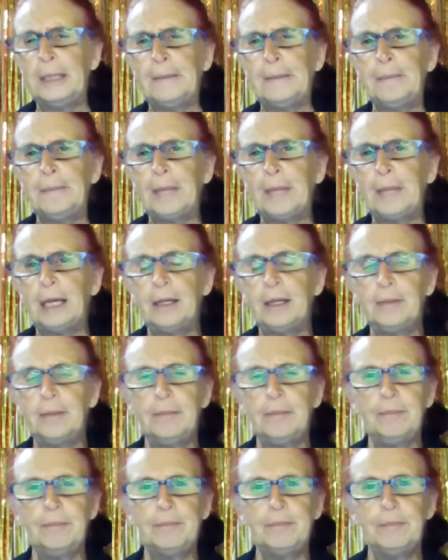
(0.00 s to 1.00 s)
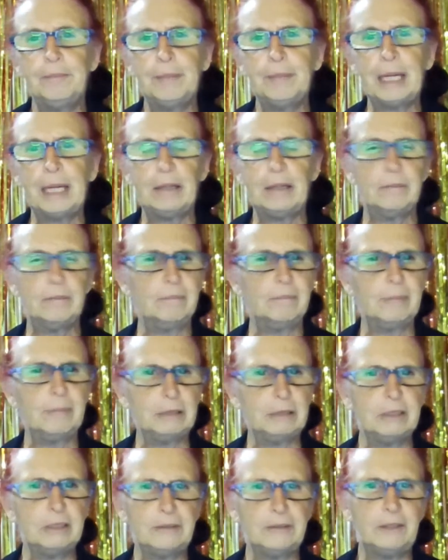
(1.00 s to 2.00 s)
But
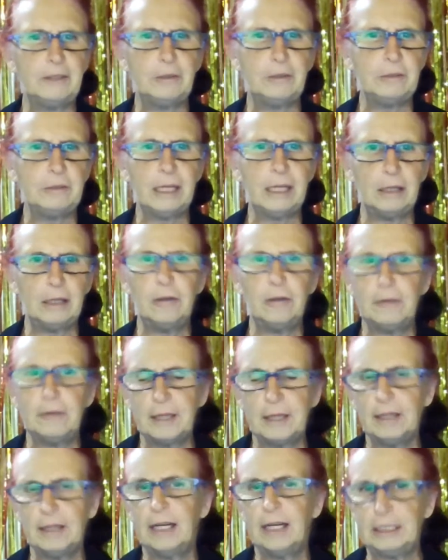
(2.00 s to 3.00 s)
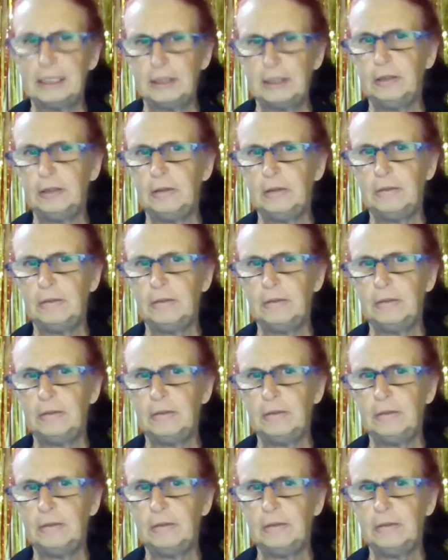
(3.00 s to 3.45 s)
most of you know that I do